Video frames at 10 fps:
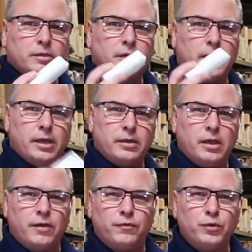
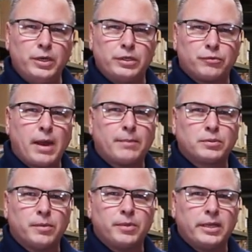and if you need to wrap
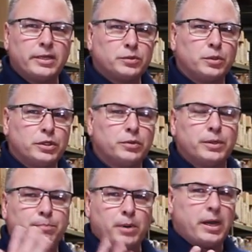something, this will do
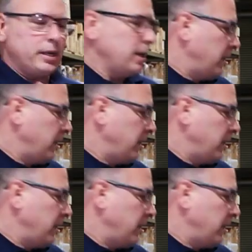it. But